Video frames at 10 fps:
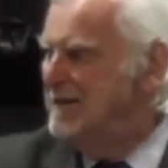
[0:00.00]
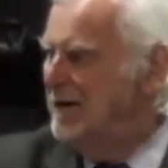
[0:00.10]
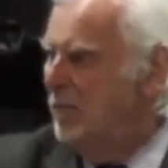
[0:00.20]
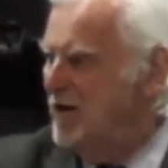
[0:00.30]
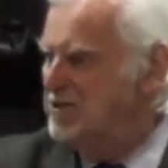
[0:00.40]

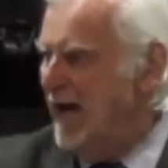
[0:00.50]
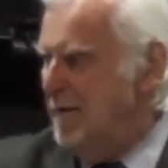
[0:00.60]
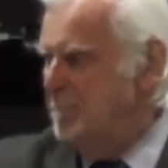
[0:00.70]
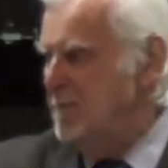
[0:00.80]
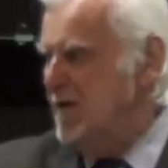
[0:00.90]
What's
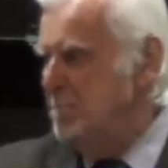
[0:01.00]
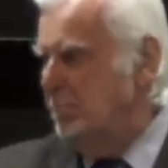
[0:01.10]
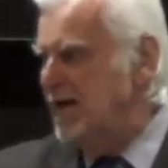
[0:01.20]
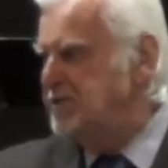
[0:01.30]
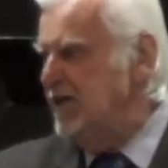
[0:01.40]
that? BB
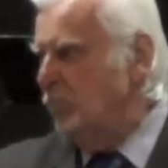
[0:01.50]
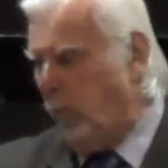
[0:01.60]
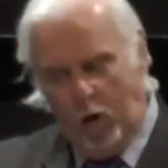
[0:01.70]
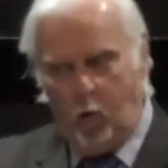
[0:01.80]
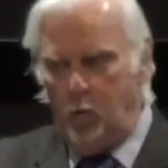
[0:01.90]
blessing.
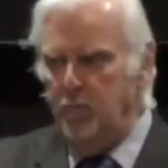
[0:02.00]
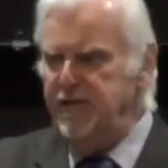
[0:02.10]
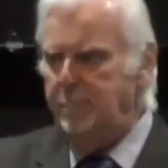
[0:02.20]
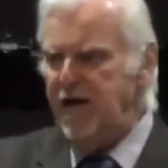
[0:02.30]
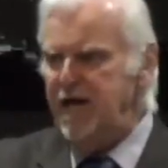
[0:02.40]
Boom.
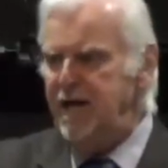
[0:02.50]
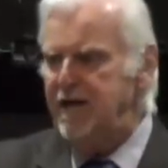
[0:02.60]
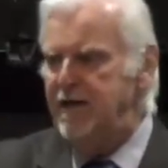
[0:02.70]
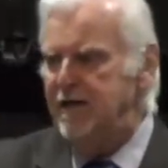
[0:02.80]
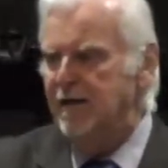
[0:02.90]

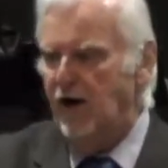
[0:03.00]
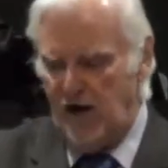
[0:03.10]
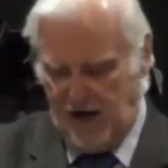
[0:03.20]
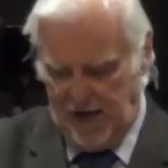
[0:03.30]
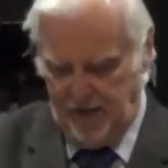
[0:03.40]
Yippee. All
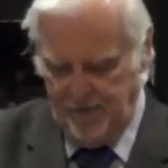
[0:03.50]
right.